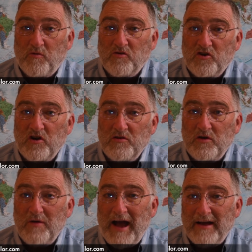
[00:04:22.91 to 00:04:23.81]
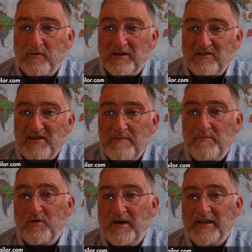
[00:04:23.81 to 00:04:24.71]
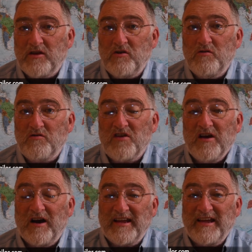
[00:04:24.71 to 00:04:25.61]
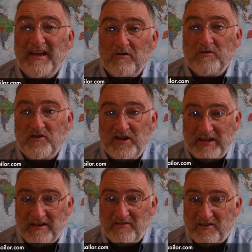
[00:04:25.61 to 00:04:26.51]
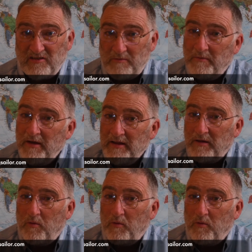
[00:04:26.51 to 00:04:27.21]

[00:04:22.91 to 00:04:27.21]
that will show you how to assemble and use a killer jigging system